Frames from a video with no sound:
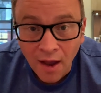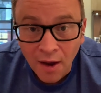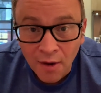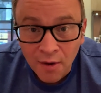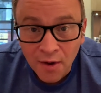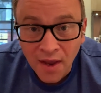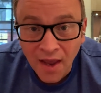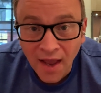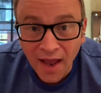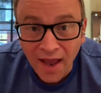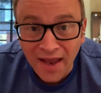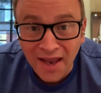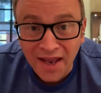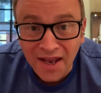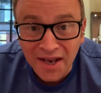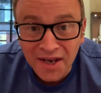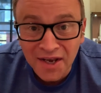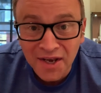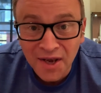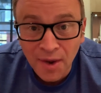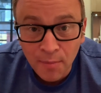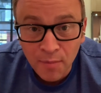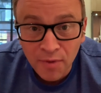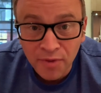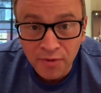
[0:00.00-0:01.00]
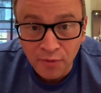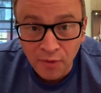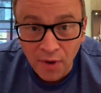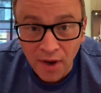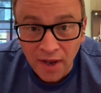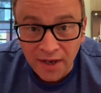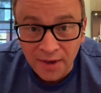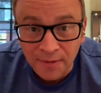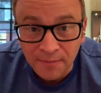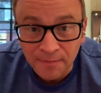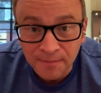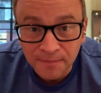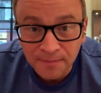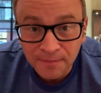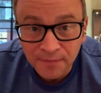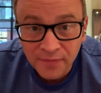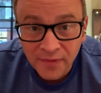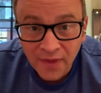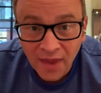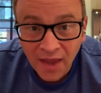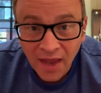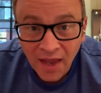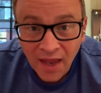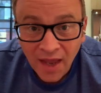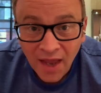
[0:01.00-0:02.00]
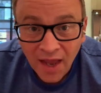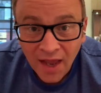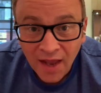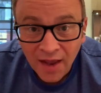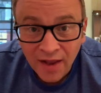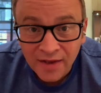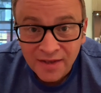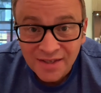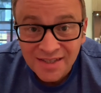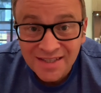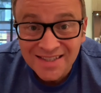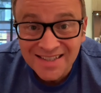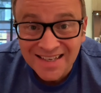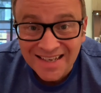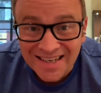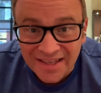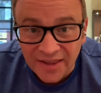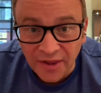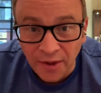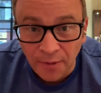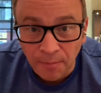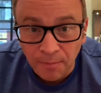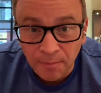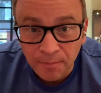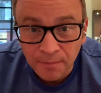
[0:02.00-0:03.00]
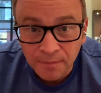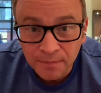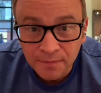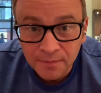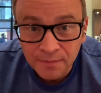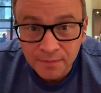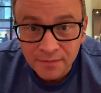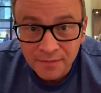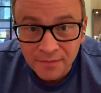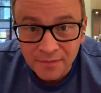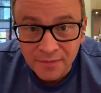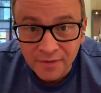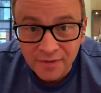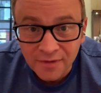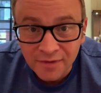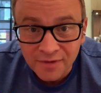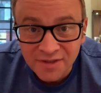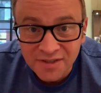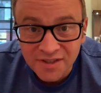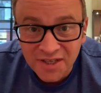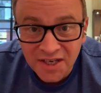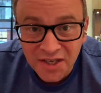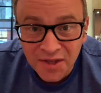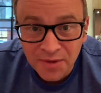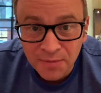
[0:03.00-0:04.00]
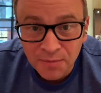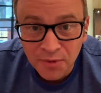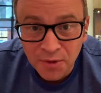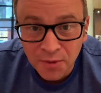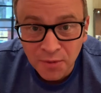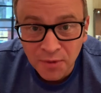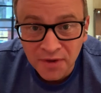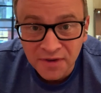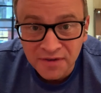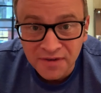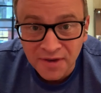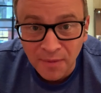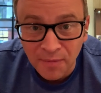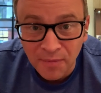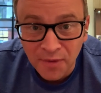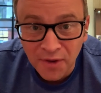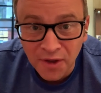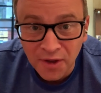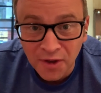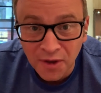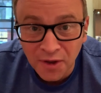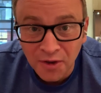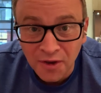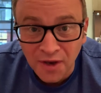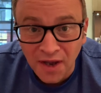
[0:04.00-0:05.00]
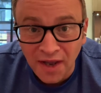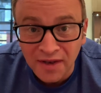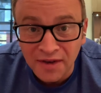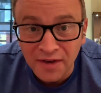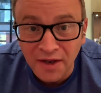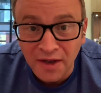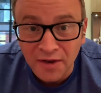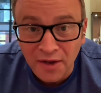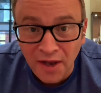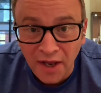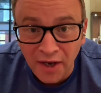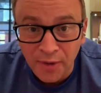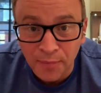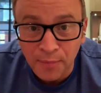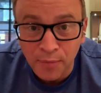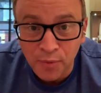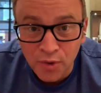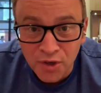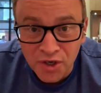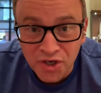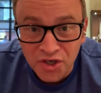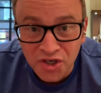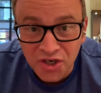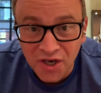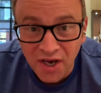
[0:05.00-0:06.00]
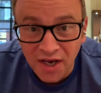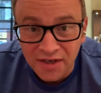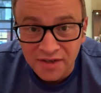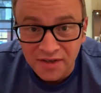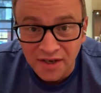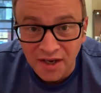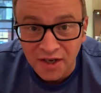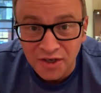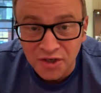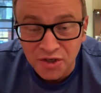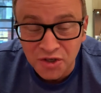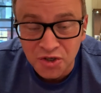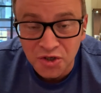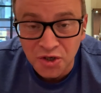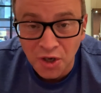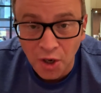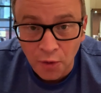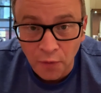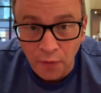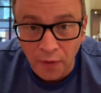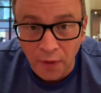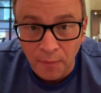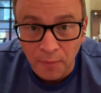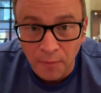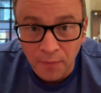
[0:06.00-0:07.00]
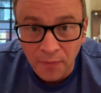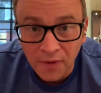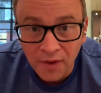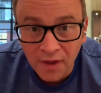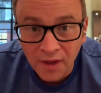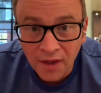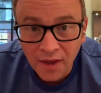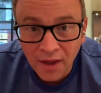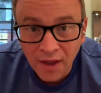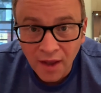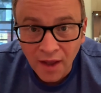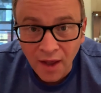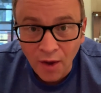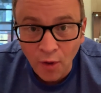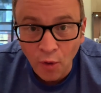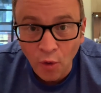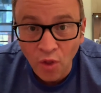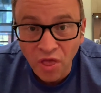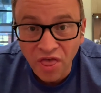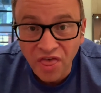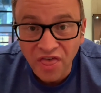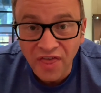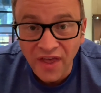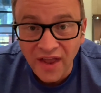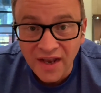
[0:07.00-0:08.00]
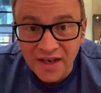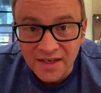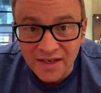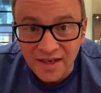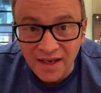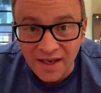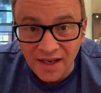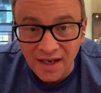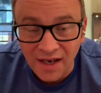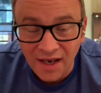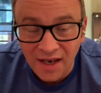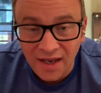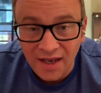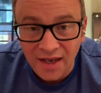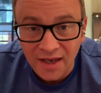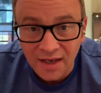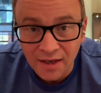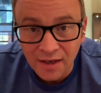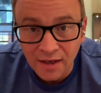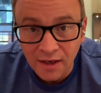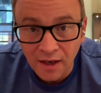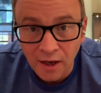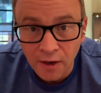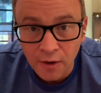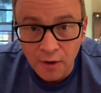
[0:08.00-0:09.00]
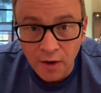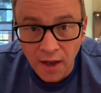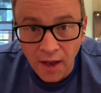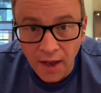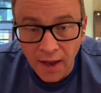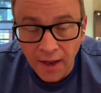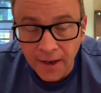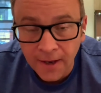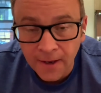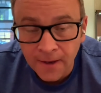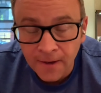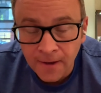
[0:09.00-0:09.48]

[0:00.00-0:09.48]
Okay, number 3, see them. See them doing something good and appreciate it and show them authentically, okay?